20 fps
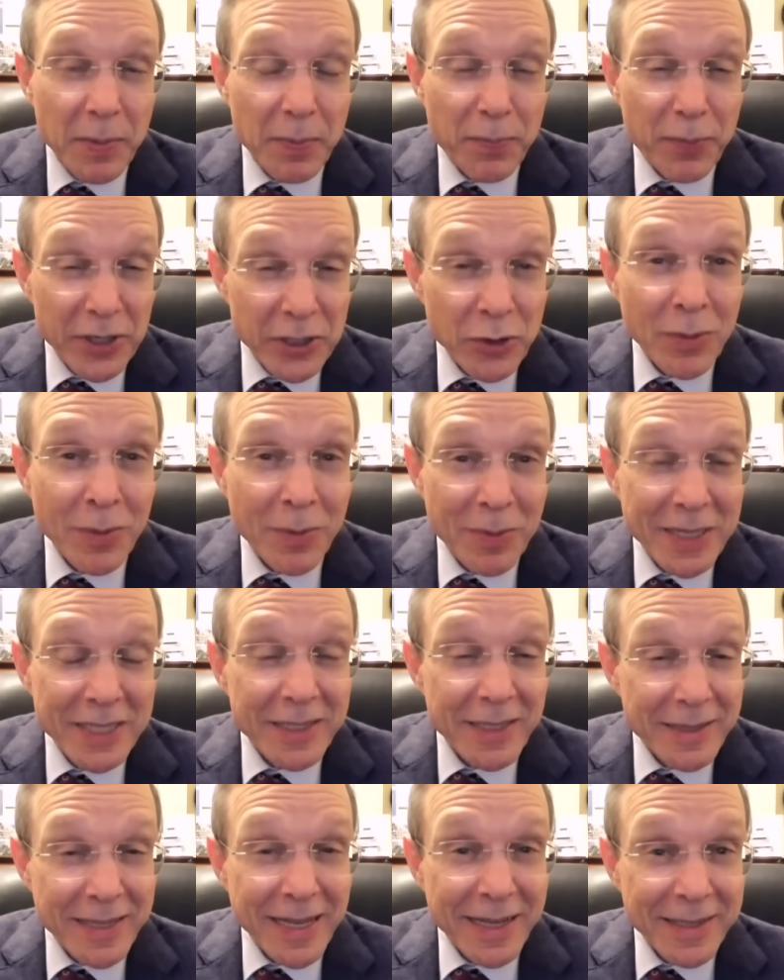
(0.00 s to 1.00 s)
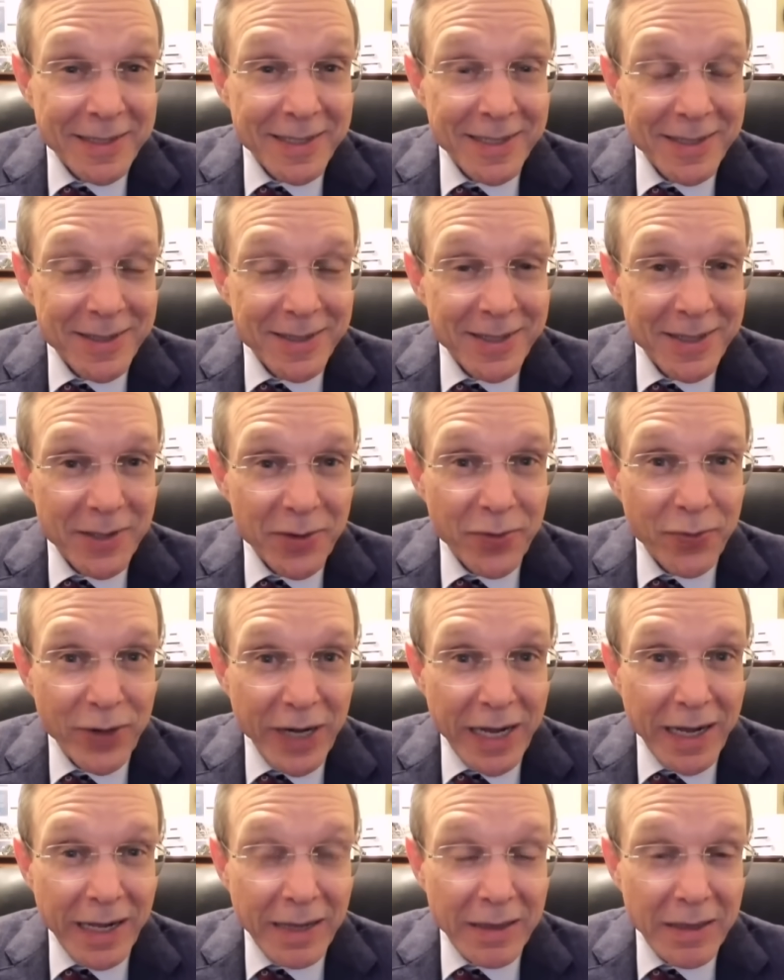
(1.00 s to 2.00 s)
presumably detected the
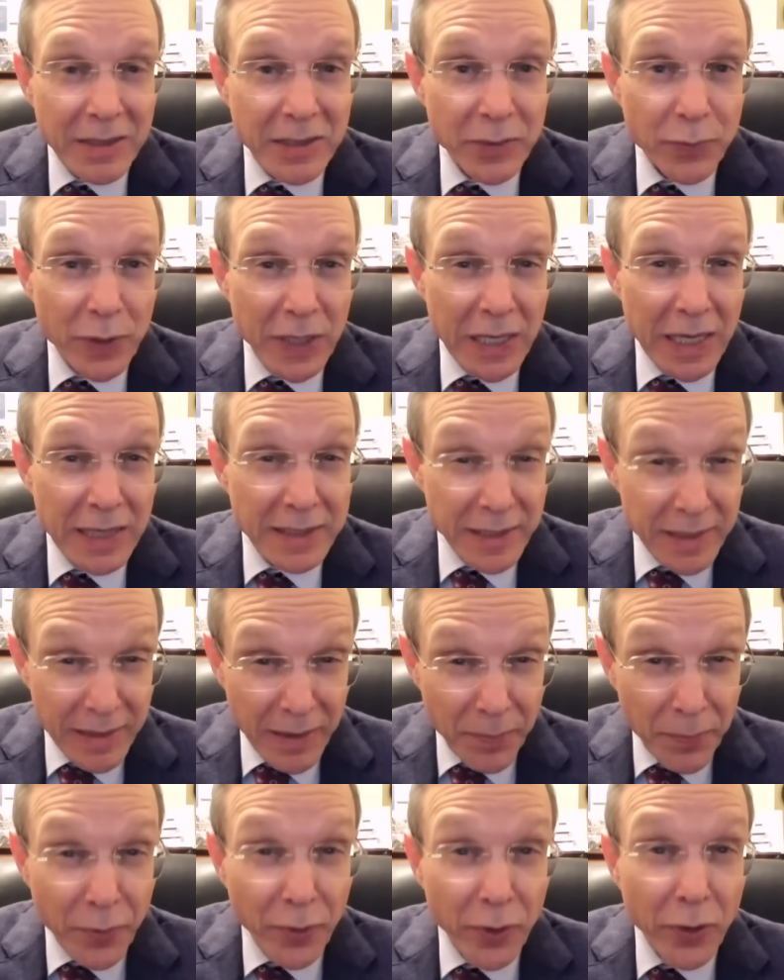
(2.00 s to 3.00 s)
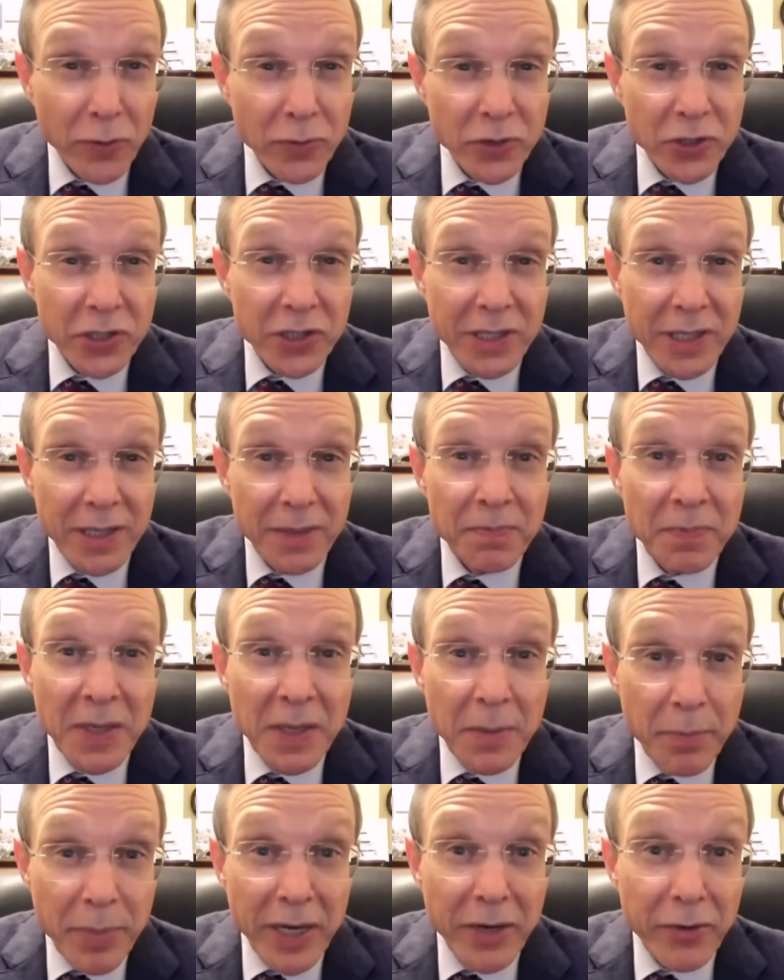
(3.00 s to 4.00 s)
3I/ATLAS as it approached
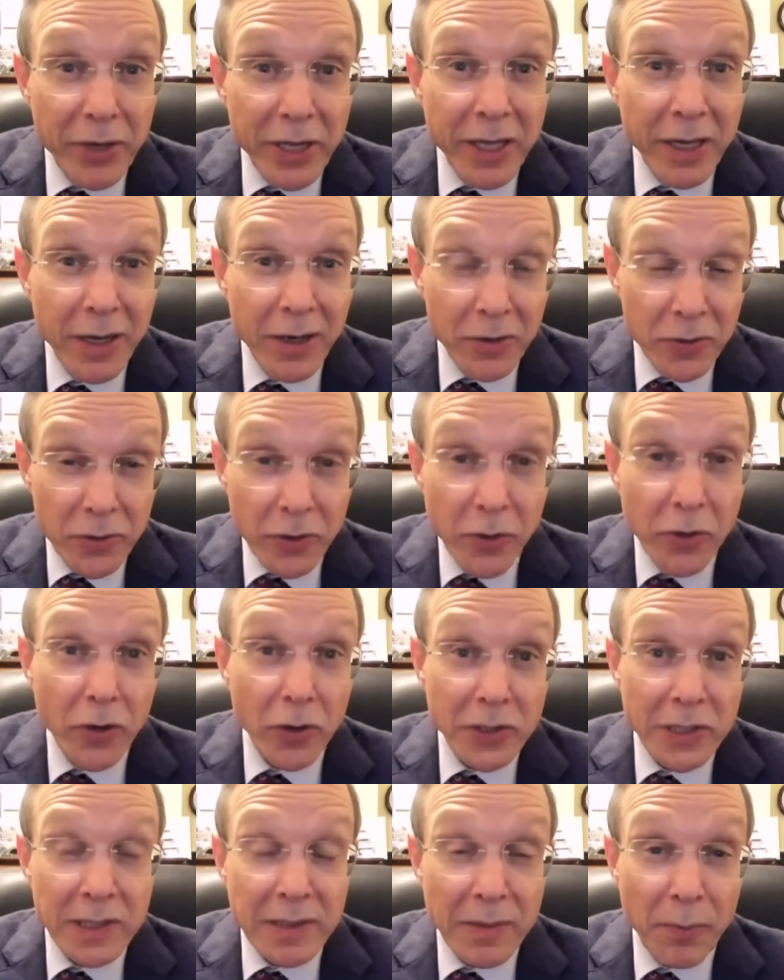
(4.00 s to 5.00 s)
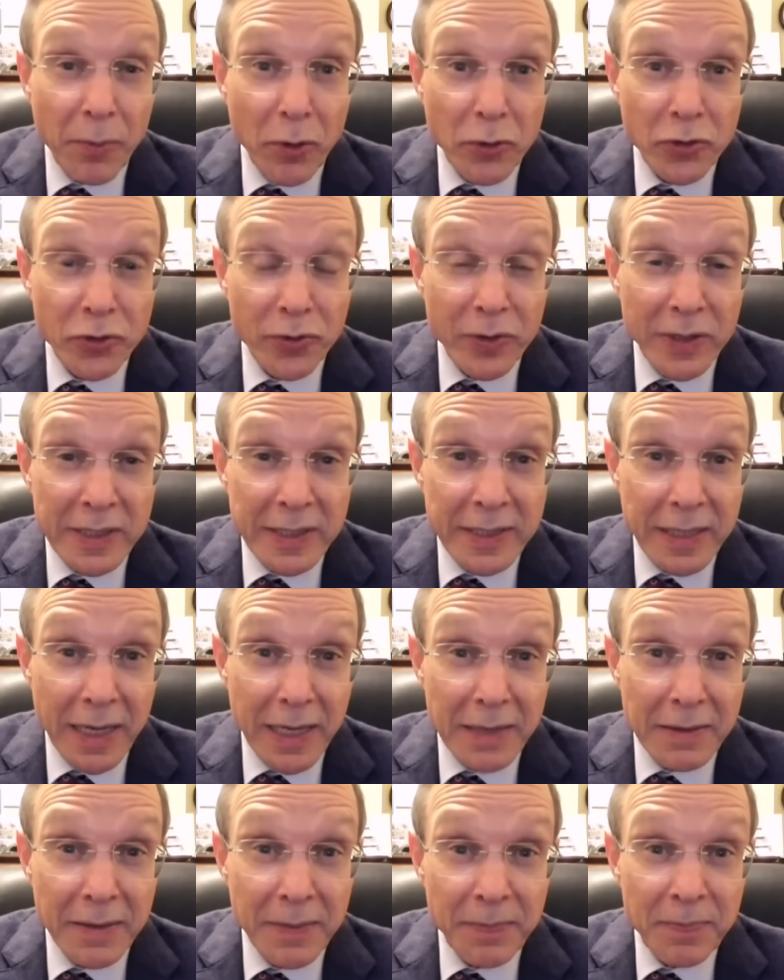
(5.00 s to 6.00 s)
perihelion, closest approach to the
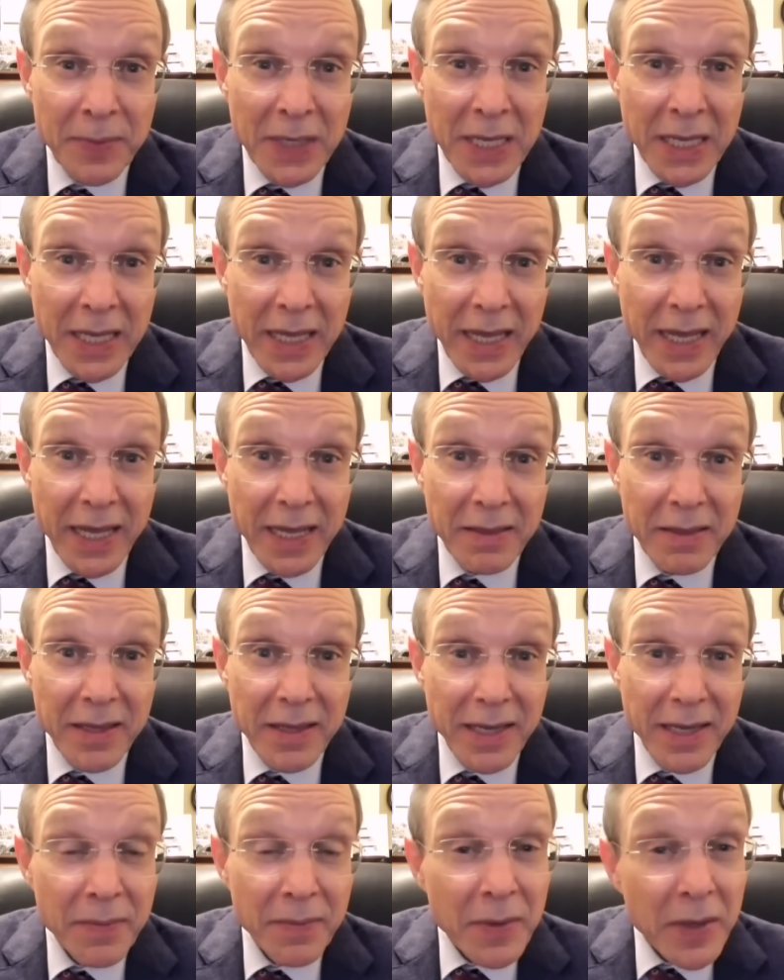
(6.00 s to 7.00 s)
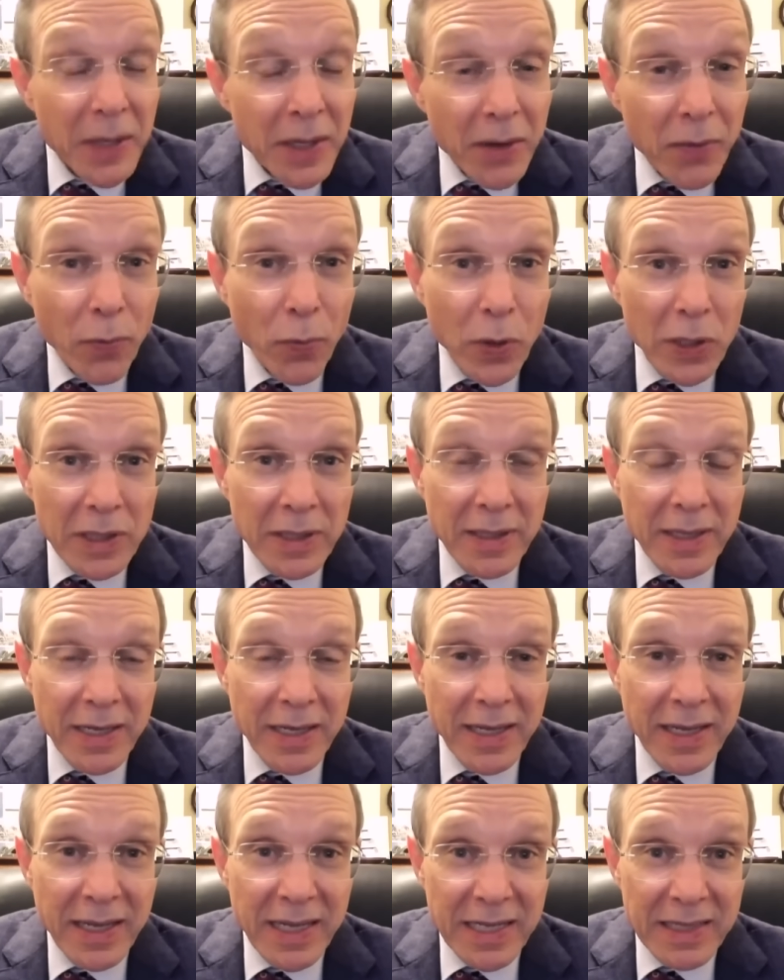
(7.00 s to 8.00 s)
sun. And what
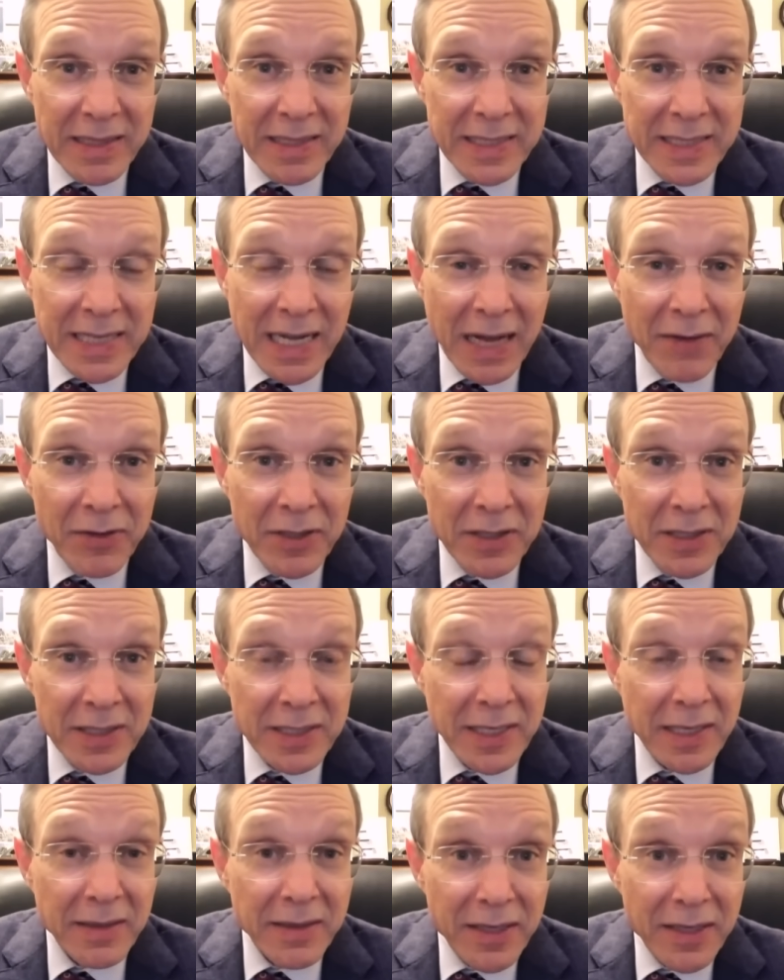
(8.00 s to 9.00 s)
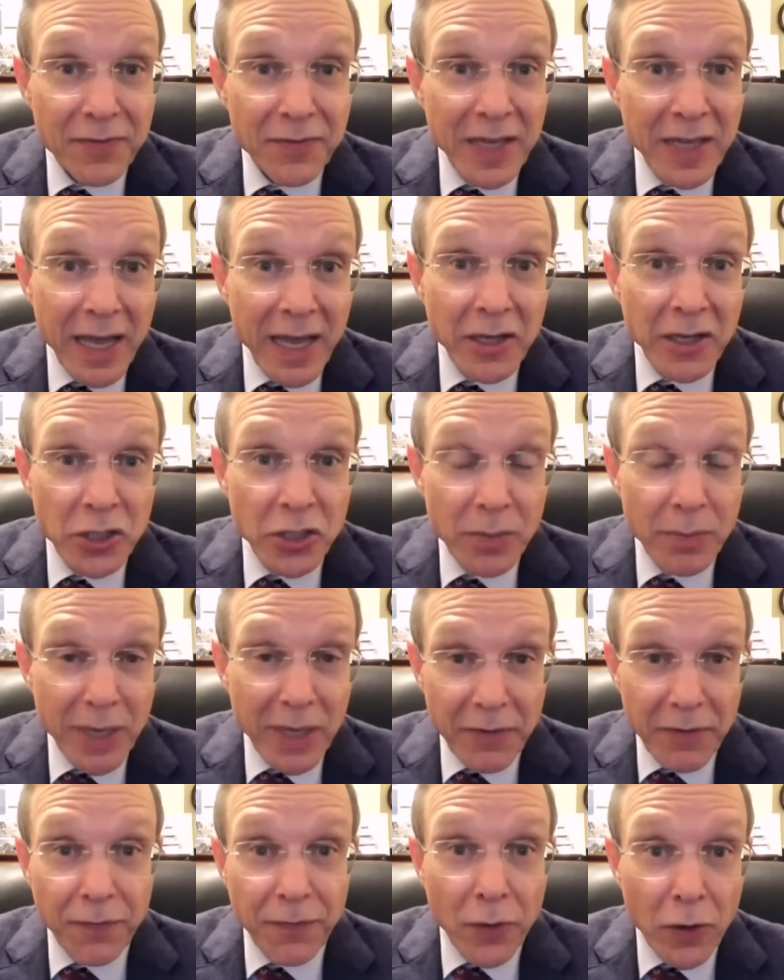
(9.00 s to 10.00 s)
it discovered is a deviation
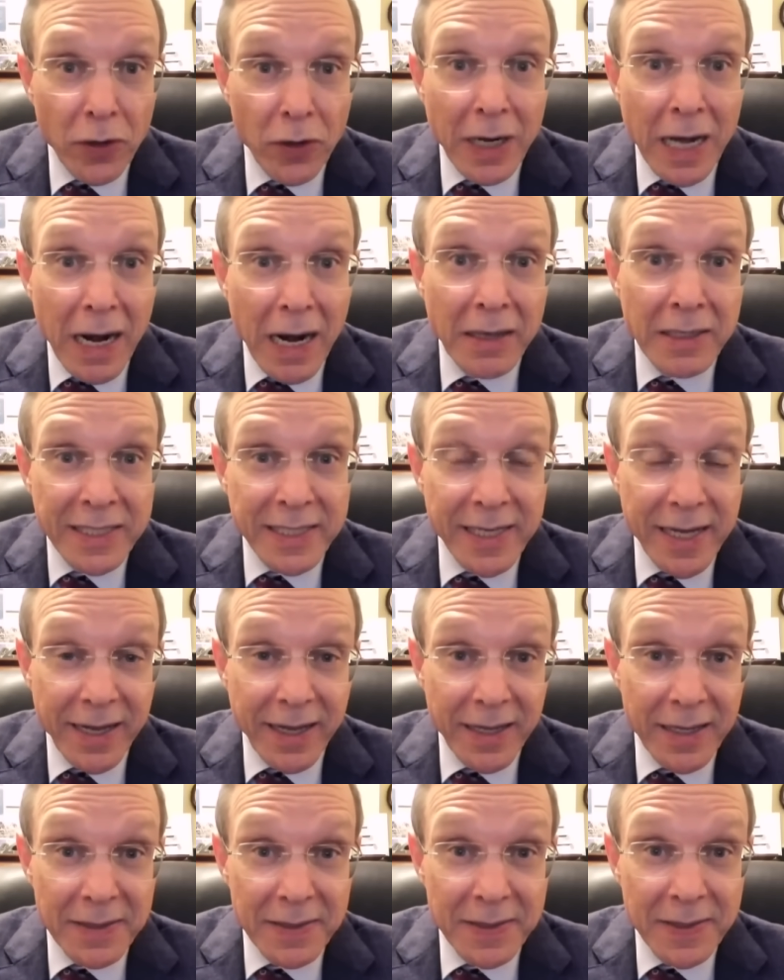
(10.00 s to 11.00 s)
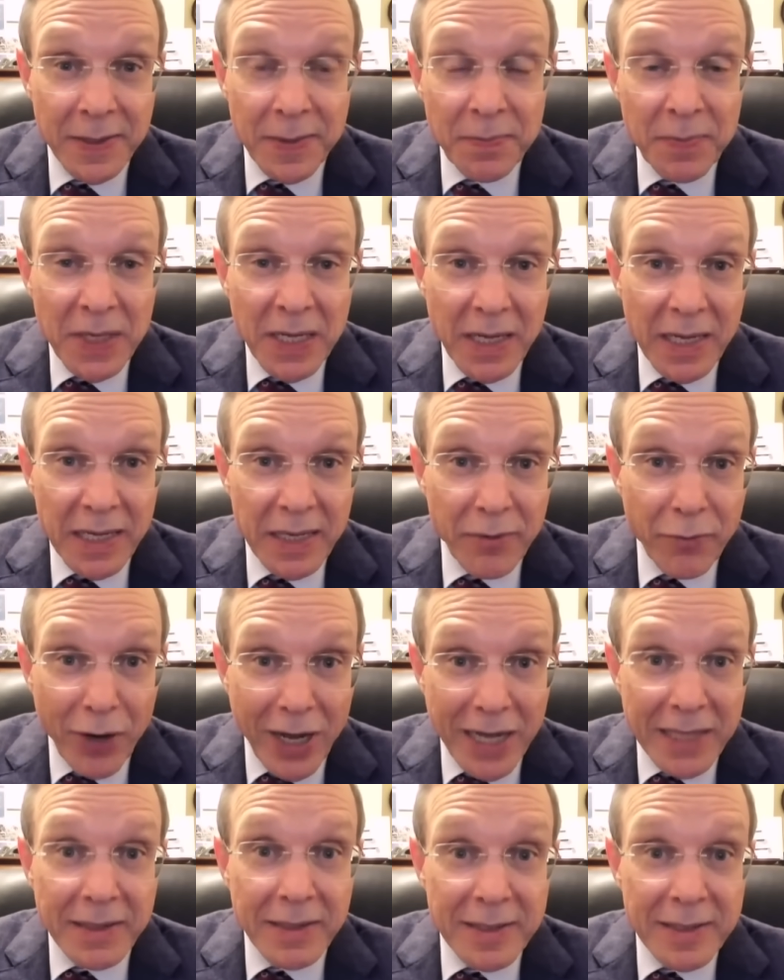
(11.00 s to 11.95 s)
by 4 arc seconds in right